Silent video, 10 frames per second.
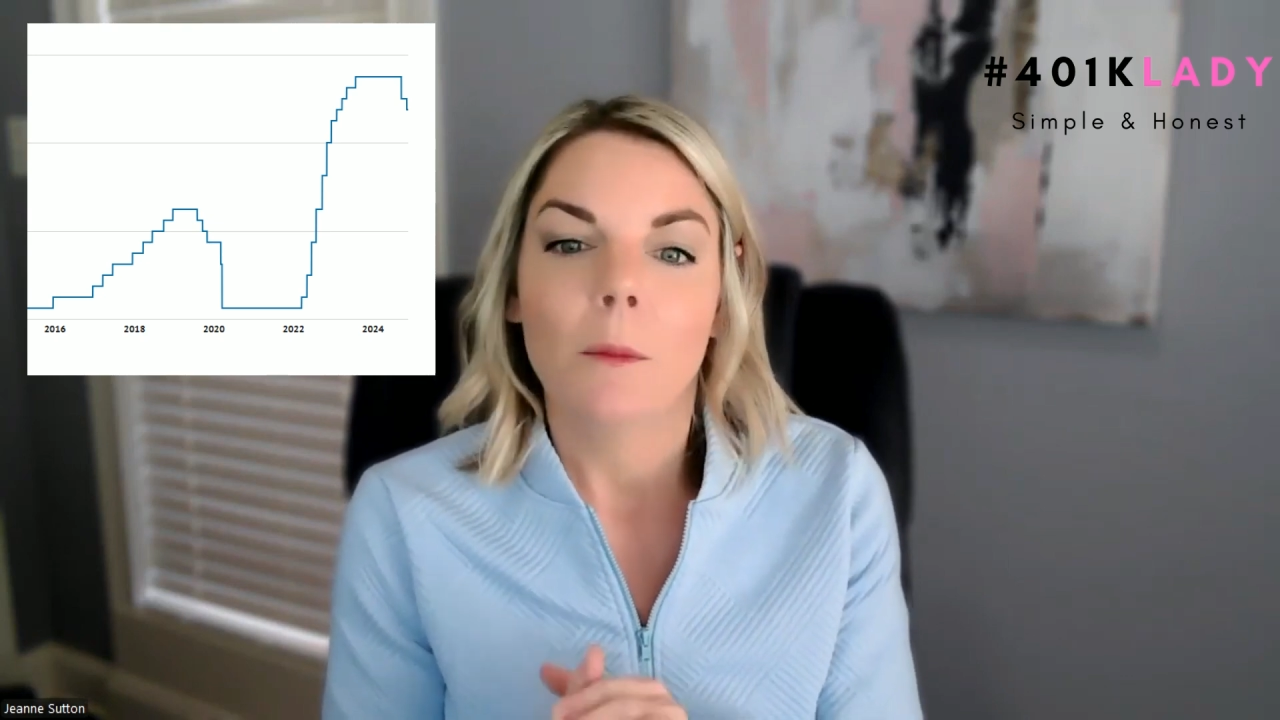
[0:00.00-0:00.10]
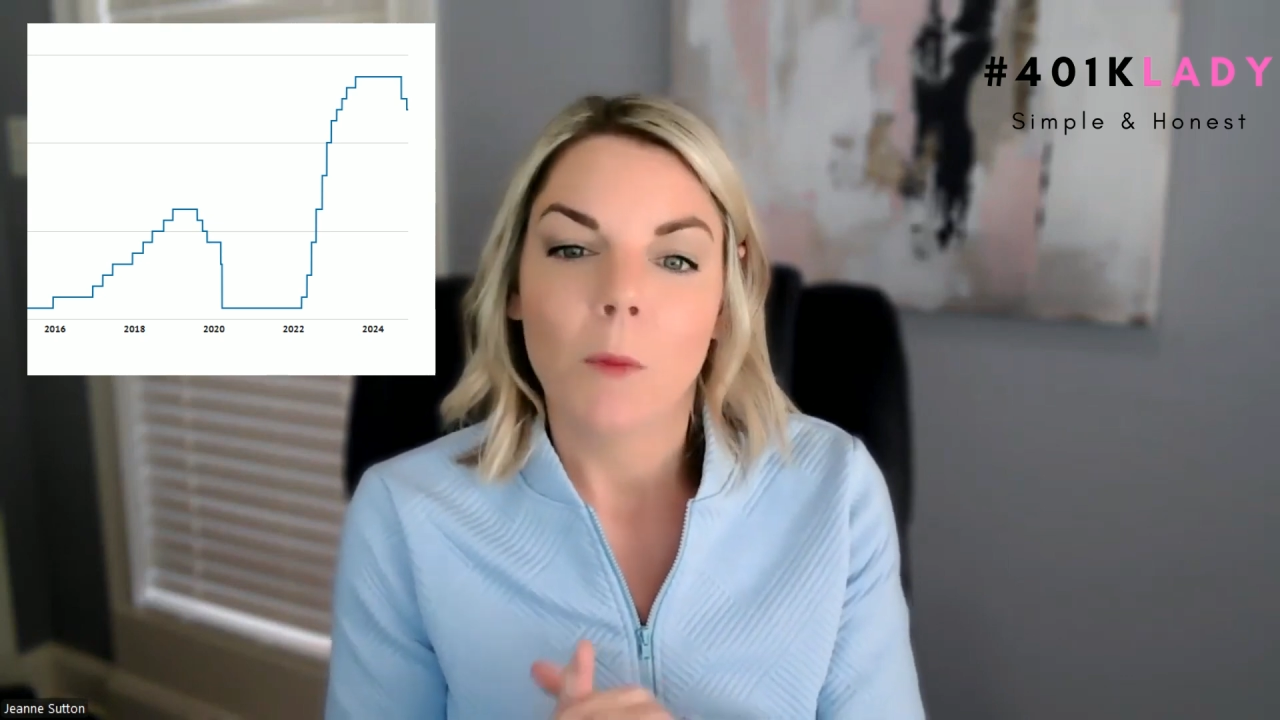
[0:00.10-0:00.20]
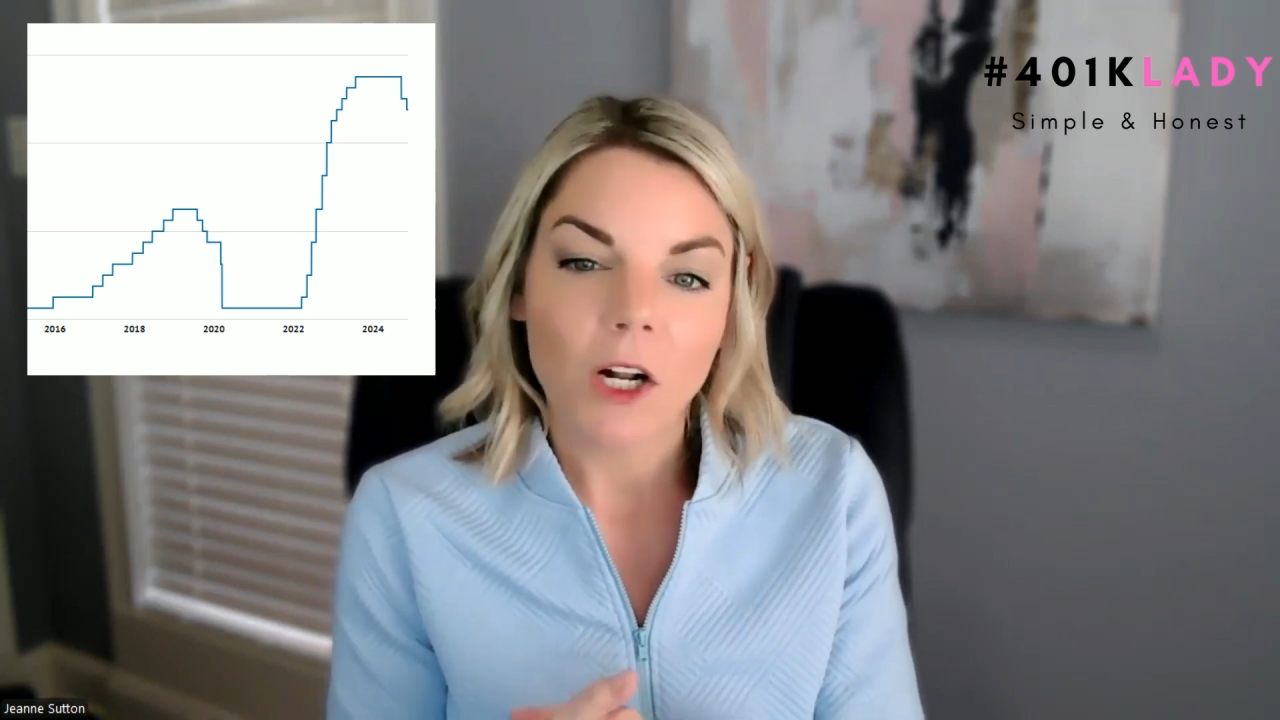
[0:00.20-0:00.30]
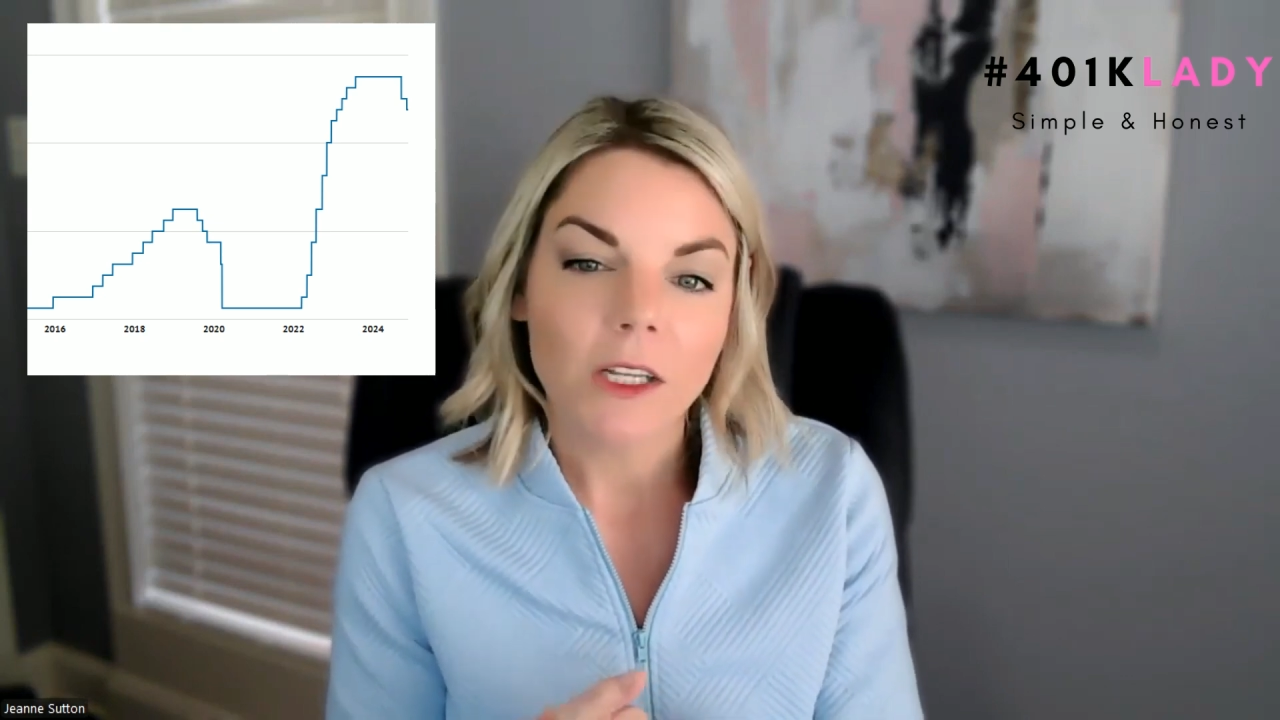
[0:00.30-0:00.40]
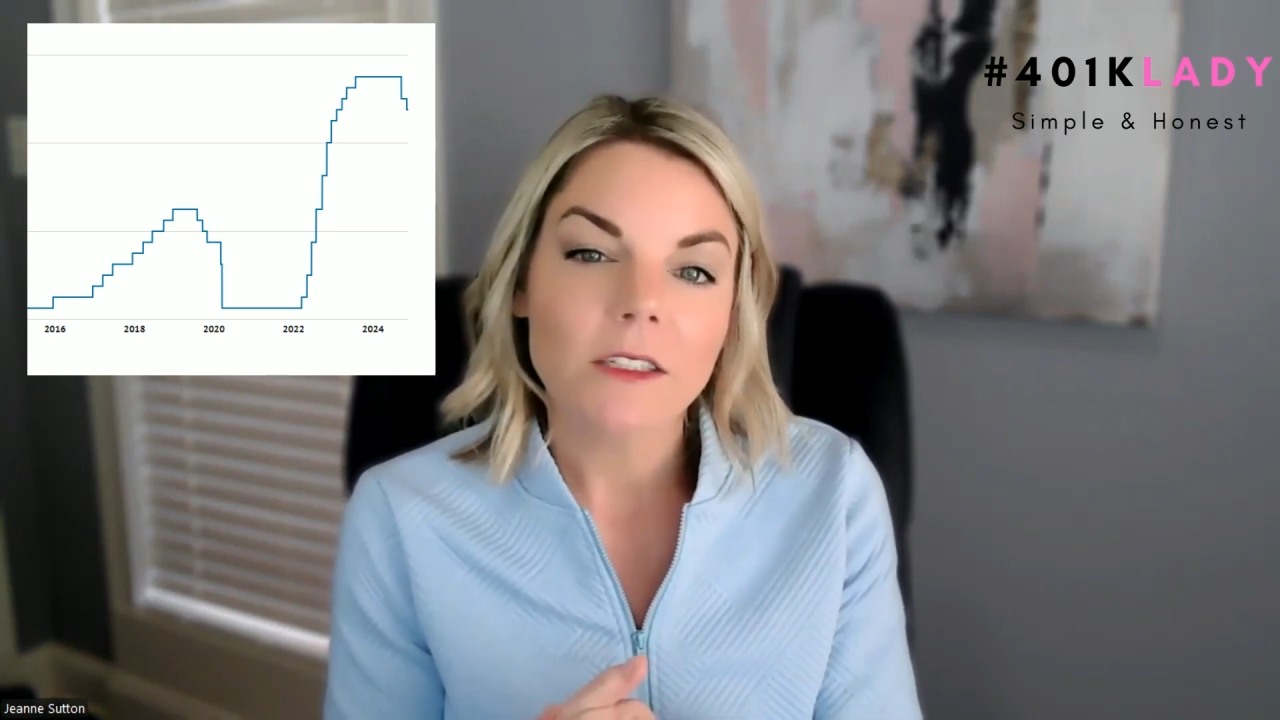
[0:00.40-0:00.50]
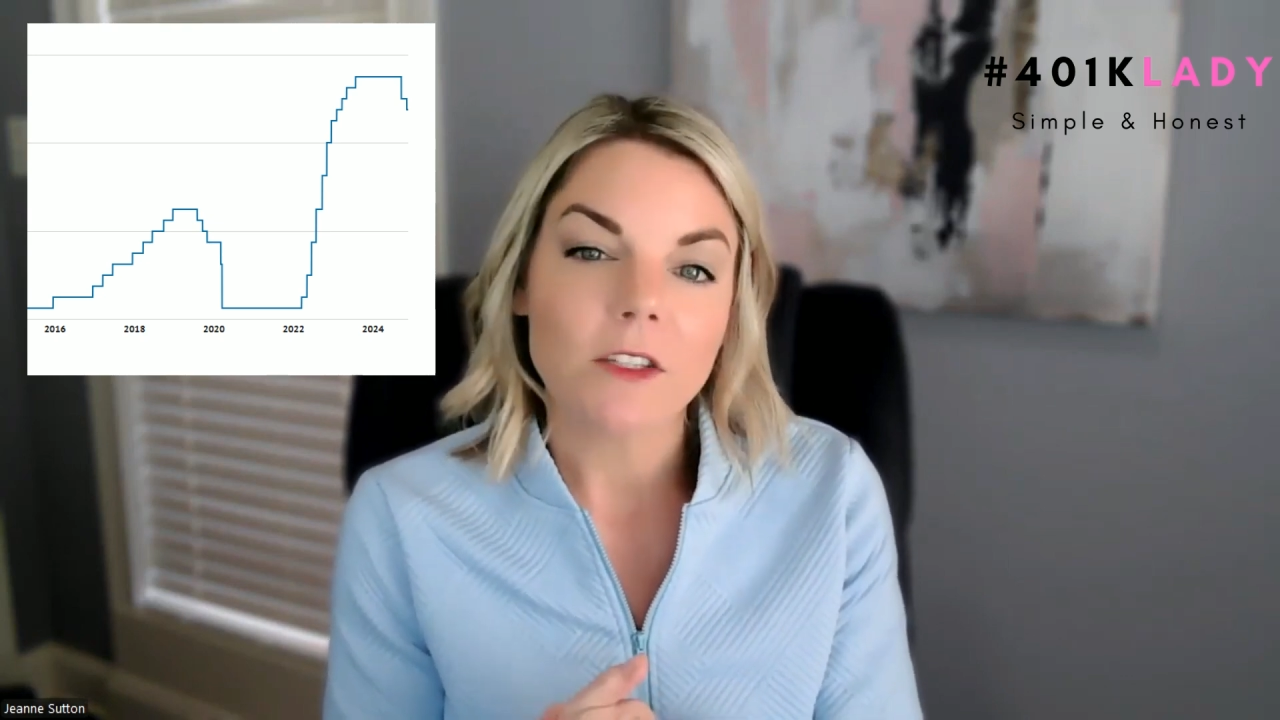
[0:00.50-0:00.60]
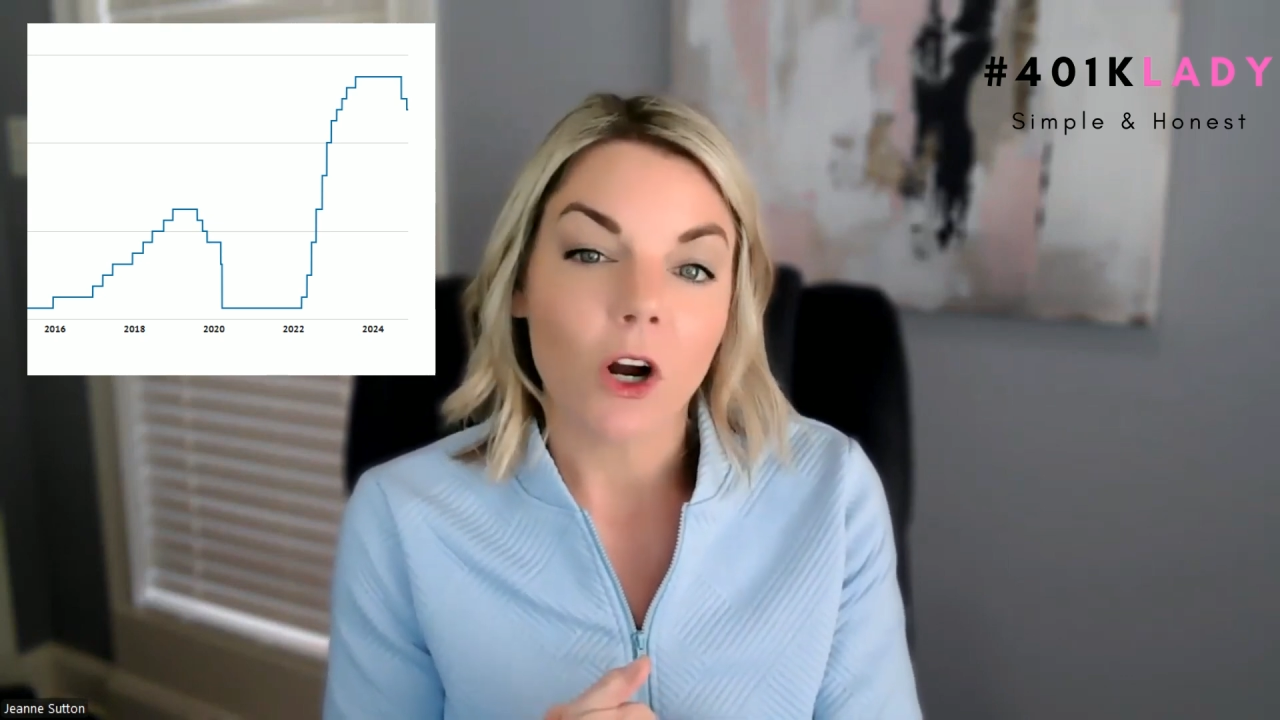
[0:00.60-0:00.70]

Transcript: Markets